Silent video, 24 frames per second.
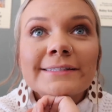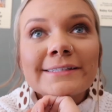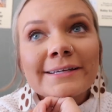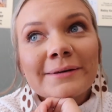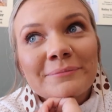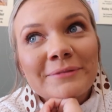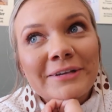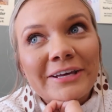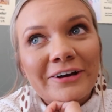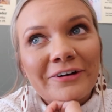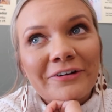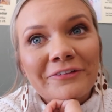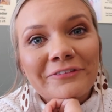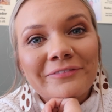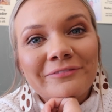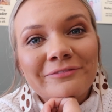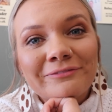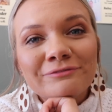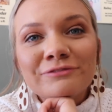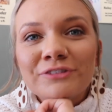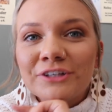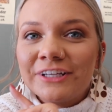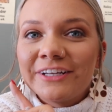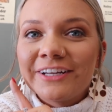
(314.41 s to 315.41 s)
Someday I'll
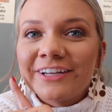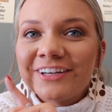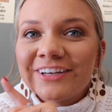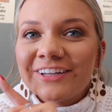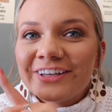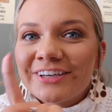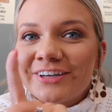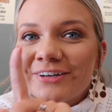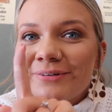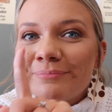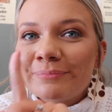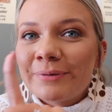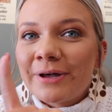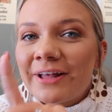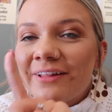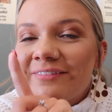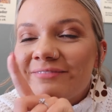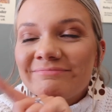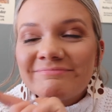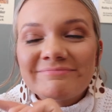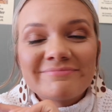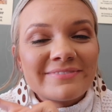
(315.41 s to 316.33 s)
read it in a year, but